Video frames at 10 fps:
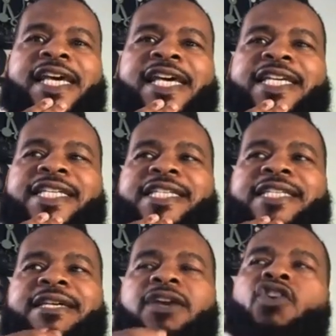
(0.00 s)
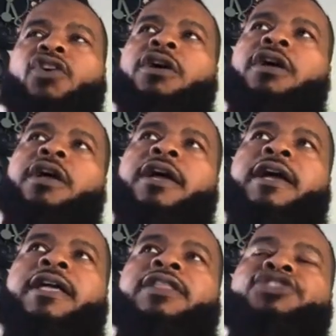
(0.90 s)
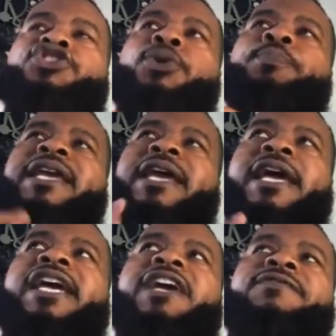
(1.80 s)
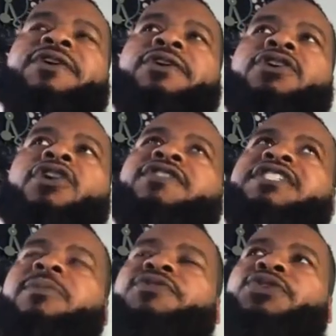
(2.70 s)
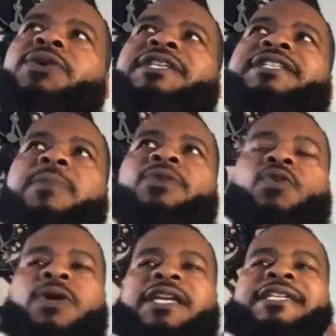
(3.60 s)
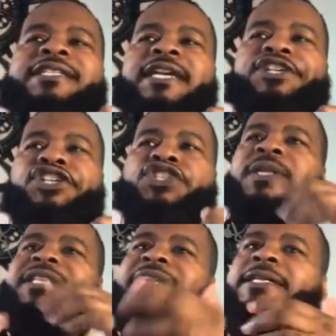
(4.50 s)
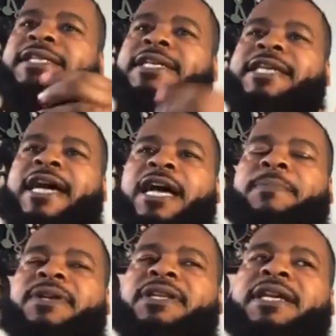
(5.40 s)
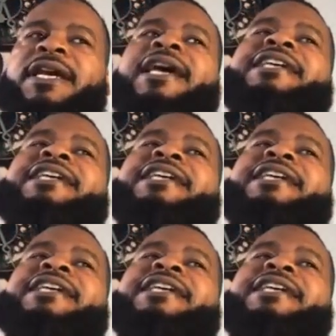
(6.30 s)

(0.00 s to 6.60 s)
is the behavior of some of your Islamic organizations when these things happen